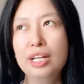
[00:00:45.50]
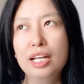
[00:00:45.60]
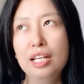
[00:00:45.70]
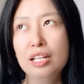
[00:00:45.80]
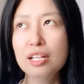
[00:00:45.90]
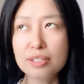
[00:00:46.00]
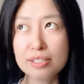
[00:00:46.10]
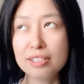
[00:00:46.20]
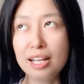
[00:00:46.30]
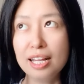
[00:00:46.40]
It
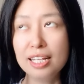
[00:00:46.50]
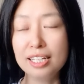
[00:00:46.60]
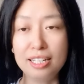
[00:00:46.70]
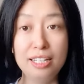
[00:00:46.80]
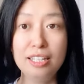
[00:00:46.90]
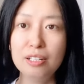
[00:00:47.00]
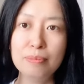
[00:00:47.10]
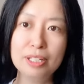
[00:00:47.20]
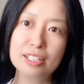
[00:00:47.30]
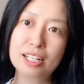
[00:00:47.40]
looks like a little
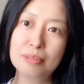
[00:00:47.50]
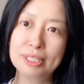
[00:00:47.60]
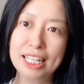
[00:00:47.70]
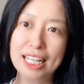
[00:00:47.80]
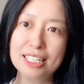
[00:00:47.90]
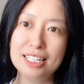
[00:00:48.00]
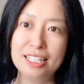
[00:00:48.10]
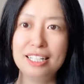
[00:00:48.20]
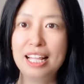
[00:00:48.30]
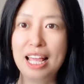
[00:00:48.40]
bit
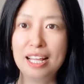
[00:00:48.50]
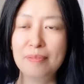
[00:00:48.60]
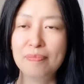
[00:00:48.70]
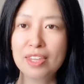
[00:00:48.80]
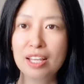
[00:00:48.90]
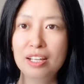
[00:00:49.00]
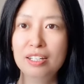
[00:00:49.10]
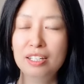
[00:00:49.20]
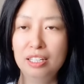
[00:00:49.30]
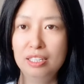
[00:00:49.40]
complicated Then
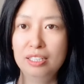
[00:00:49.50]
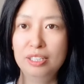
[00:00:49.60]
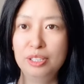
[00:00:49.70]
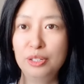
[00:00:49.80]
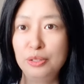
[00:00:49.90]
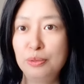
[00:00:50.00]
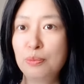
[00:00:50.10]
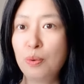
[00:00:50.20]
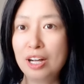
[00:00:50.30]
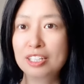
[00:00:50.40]
you
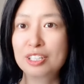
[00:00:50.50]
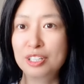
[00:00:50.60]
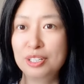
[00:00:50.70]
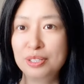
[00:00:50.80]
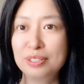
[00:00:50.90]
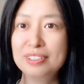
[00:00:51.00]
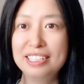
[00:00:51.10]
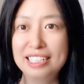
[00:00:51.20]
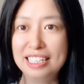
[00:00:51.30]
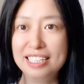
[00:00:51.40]
want to
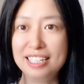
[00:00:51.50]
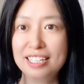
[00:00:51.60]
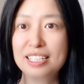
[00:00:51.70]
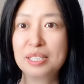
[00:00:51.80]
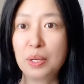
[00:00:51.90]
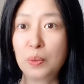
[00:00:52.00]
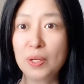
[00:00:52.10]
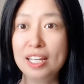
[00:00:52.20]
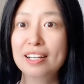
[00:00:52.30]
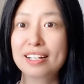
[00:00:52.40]
delete
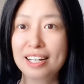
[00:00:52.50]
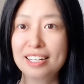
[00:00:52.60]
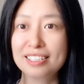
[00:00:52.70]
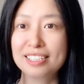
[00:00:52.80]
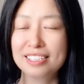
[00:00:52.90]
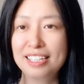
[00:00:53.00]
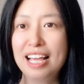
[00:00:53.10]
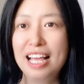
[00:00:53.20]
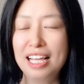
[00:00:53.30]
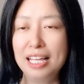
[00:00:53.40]
Douyin account.
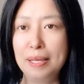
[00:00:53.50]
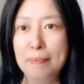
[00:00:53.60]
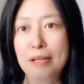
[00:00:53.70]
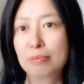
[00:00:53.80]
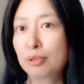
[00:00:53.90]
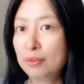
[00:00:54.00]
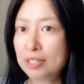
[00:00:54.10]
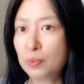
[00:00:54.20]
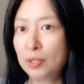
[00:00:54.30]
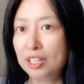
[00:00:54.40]
In my
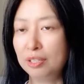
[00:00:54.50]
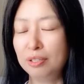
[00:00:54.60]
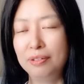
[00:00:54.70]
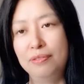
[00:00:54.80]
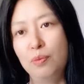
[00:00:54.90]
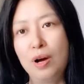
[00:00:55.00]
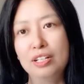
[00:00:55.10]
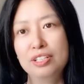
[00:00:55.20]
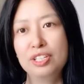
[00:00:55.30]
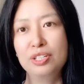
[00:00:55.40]
previous video, if you
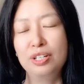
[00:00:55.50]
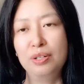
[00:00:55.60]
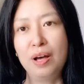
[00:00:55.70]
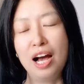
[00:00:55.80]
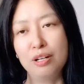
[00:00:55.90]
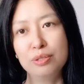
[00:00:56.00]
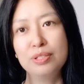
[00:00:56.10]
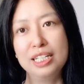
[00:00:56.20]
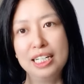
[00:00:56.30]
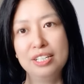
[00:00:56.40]
want to know how to
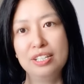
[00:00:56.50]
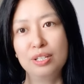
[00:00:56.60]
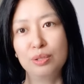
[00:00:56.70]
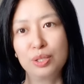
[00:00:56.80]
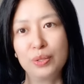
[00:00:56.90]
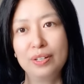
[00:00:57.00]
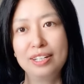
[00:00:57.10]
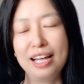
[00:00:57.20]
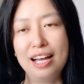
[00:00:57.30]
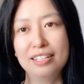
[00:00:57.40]
delete your Douyin
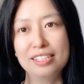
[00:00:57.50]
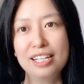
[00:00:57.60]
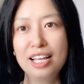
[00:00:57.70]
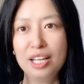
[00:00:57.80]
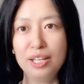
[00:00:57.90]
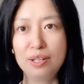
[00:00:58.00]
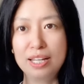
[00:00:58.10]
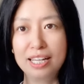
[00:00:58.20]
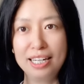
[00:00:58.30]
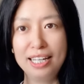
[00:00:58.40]
account, you
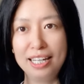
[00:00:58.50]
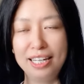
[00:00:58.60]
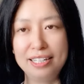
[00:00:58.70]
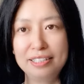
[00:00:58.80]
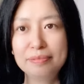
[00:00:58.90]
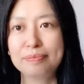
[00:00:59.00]
can click here.